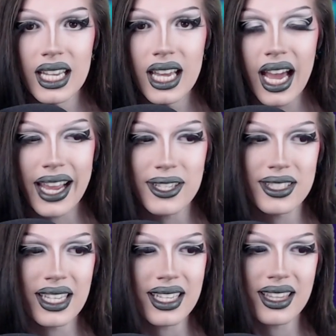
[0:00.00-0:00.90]
I just
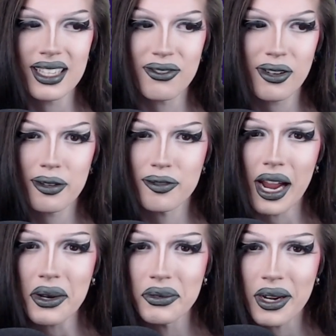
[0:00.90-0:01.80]
think that for a
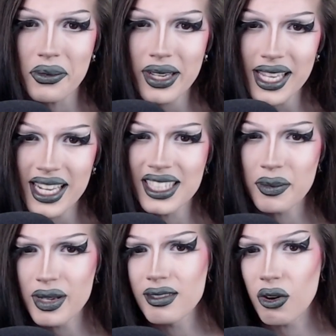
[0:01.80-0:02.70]
final runway, it's a
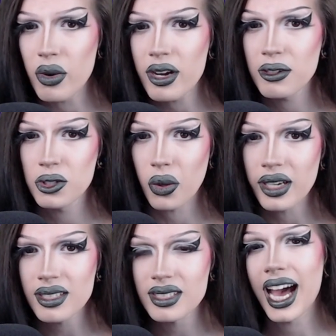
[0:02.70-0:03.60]
bit of a weird
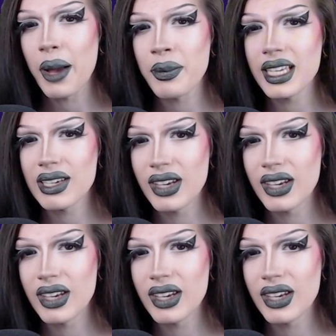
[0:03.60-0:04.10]
choice. I'm gonna give it